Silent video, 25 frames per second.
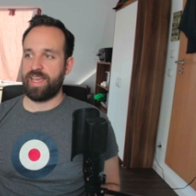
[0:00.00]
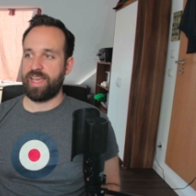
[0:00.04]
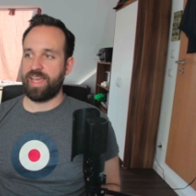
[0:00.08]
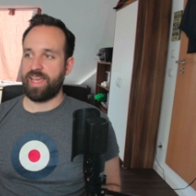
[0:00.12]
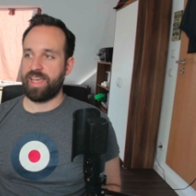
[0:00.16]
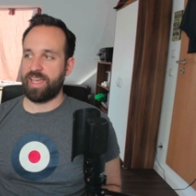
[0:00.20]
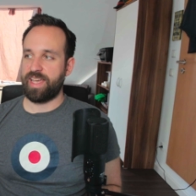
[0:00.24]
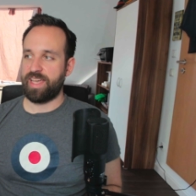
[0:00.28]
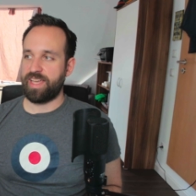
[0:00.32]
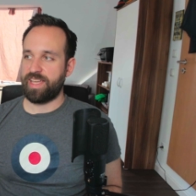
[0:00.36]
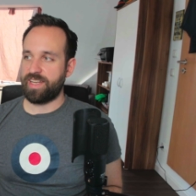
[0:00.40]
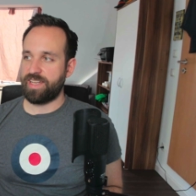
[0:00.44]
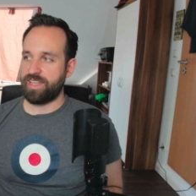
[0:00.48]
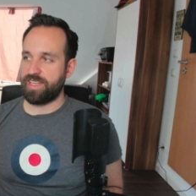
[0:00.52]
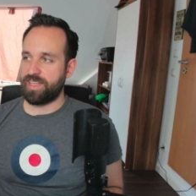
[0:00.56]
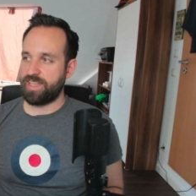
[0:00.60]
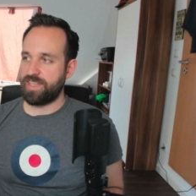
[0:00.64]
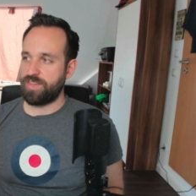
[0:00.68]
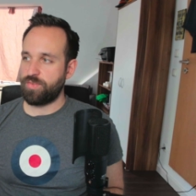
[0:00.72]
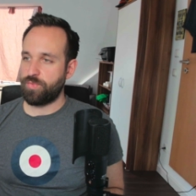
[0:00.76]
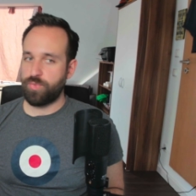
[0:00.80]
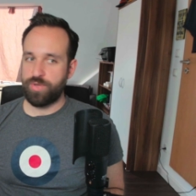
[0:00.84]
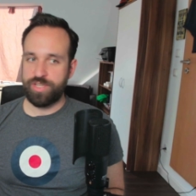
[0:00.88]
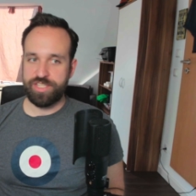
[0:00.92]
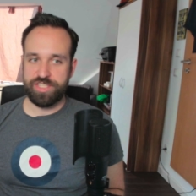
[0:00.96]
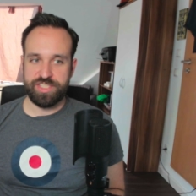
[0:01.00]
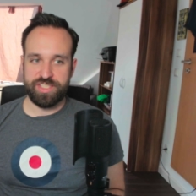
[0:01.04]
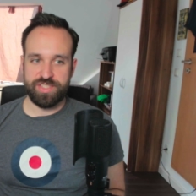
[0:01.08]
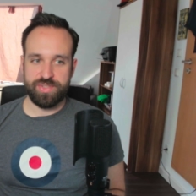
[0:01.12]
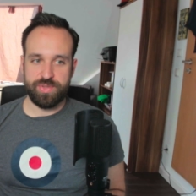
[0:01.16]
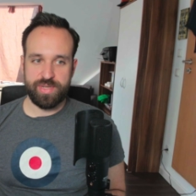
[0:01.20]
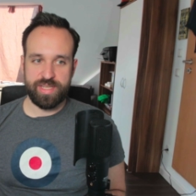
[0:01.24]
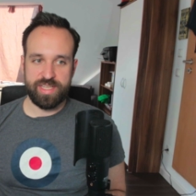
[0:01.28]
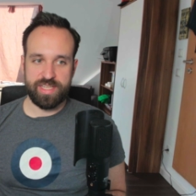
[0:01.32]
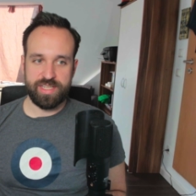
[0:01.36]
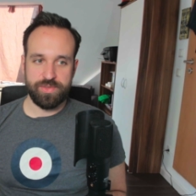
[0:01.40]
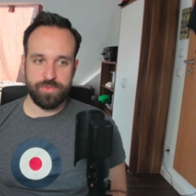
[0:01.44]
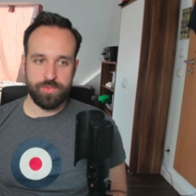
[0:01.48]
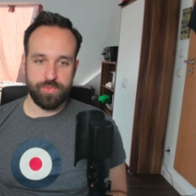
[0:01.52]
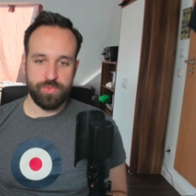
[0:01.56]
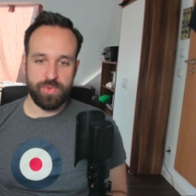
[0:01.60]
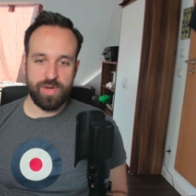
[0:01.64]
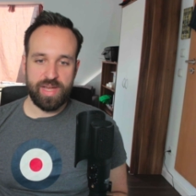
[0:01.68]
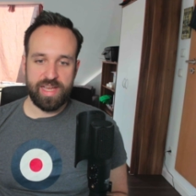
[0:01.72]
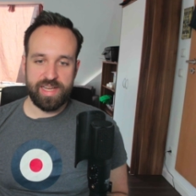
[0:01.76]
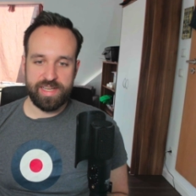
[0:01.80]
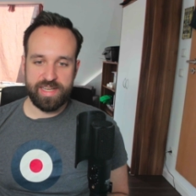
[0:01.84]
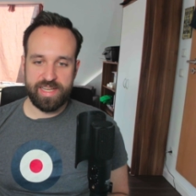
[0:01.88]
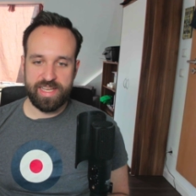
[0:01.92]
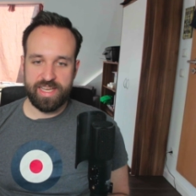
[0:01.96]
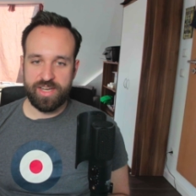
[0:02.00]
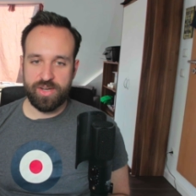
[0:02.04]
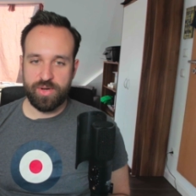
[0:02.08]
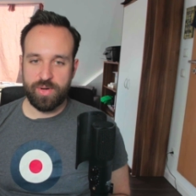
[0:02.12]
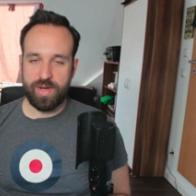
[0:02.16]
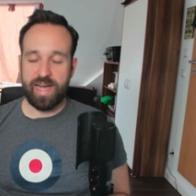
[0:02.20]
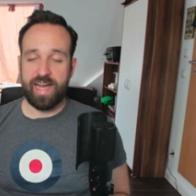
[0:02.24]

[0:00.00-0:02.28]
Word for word: And if we do it right now,